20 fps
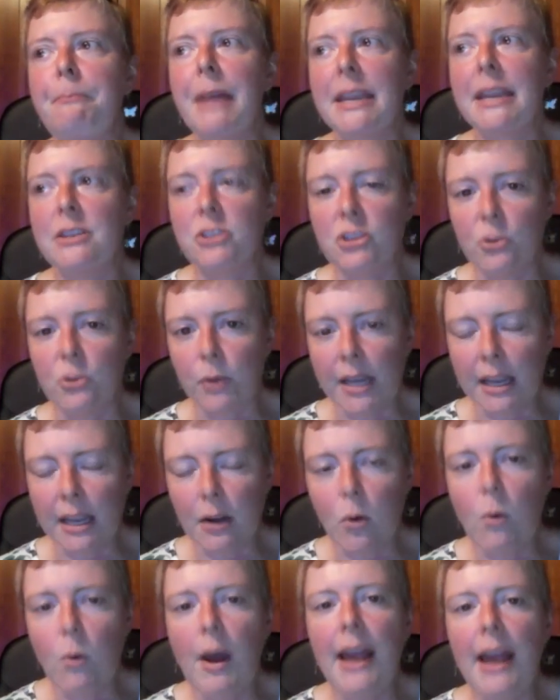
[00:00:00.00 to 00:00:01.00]
been doing
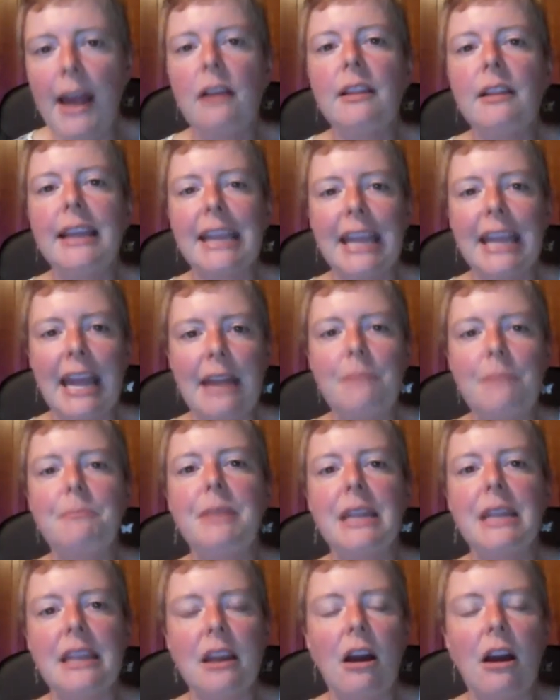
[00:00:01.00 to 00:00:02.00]
it a while, it can
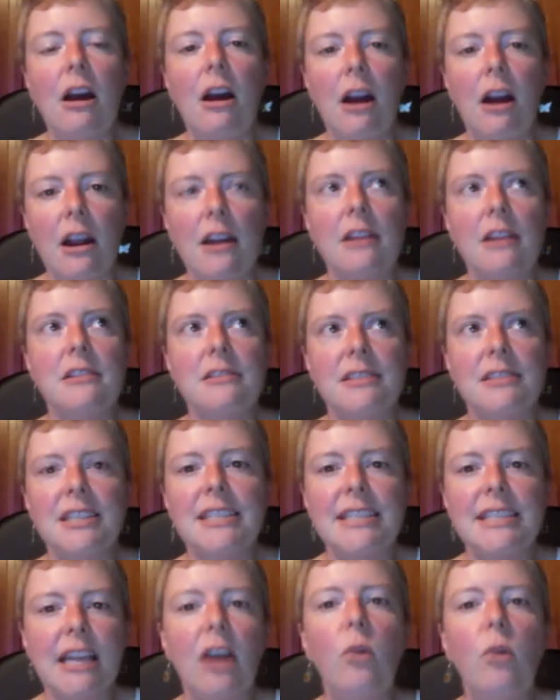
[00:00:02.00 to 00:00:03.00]
be hard
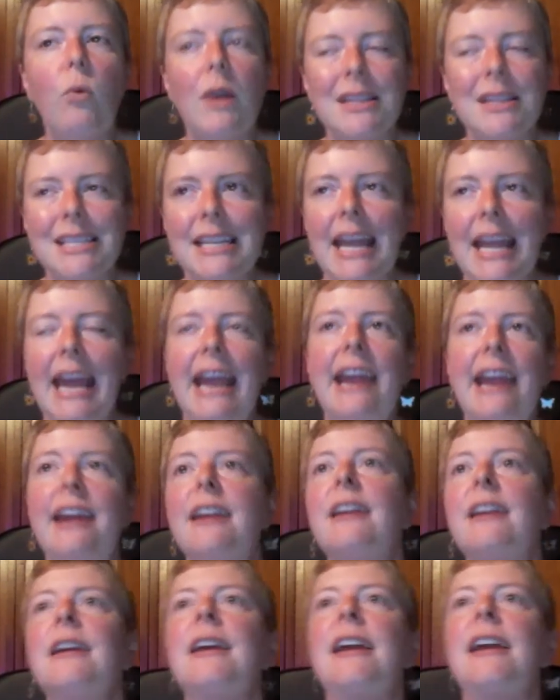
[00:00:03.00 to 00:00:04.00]
to tell what's an
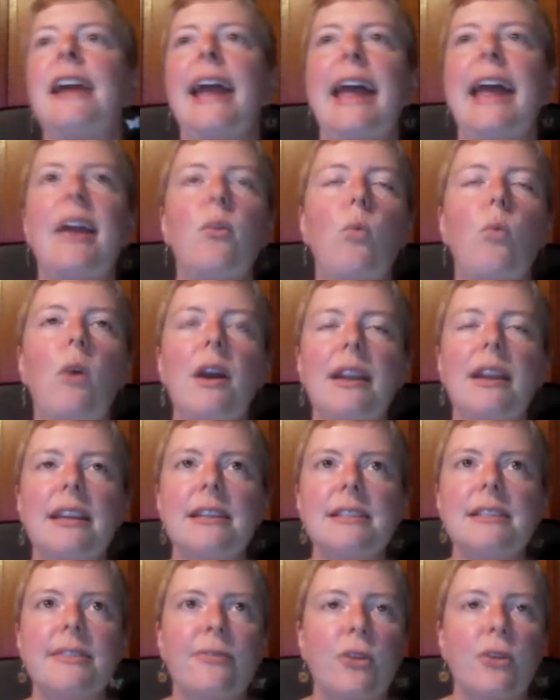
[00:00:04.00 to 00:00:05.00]
egg and what
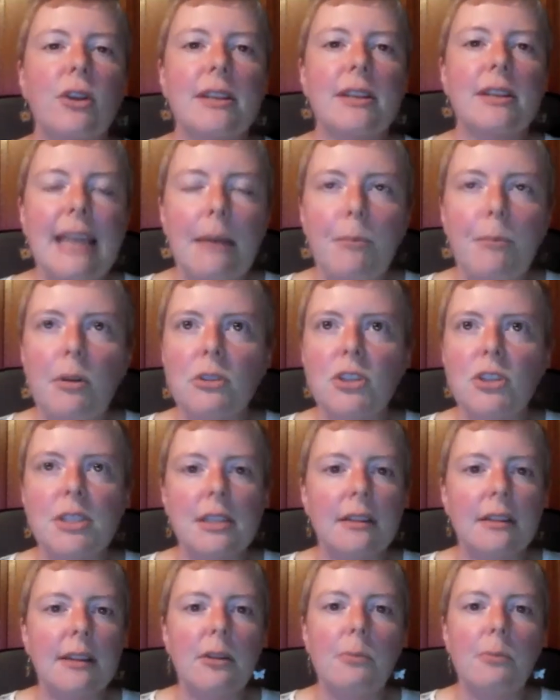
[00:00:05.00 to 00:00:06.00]
is, for example,
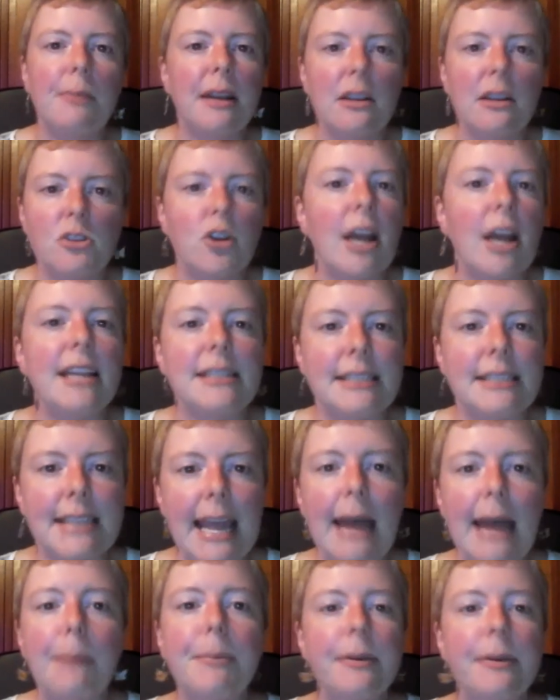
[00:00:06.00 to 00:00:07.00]
just a little bit of dried
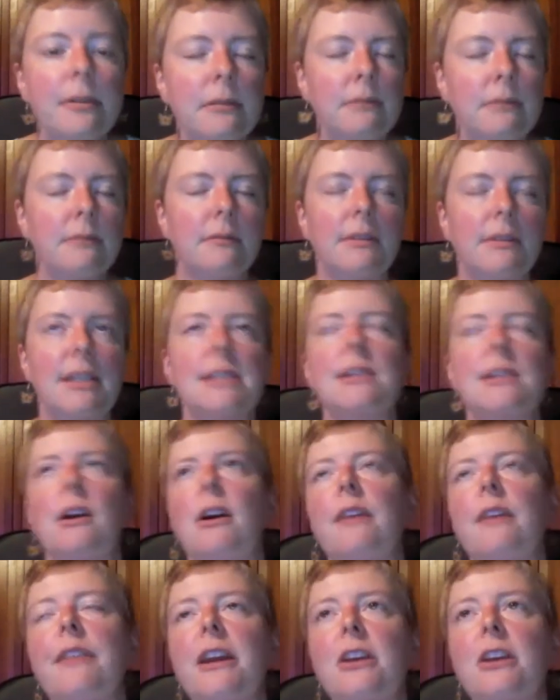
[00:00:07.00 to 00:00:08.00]
sap that's
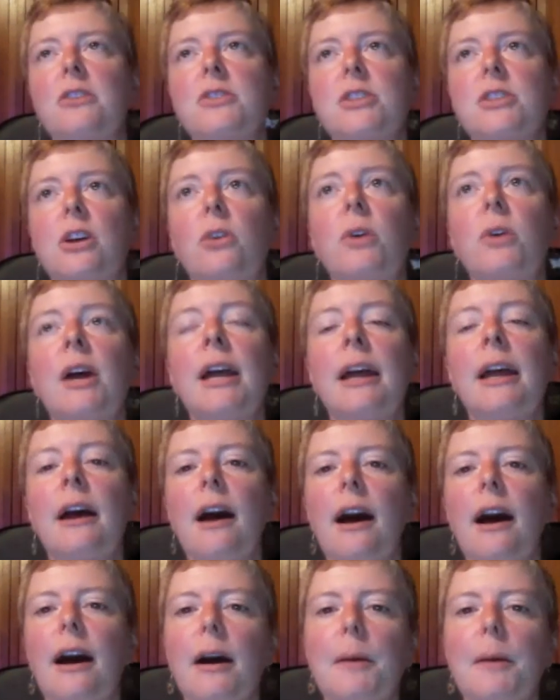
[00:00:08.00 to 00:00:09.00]
on there. So
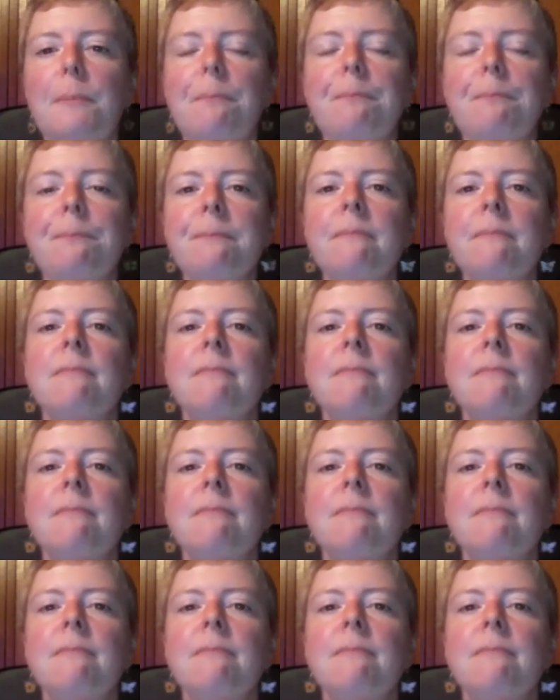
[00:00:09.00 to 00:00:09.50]
um,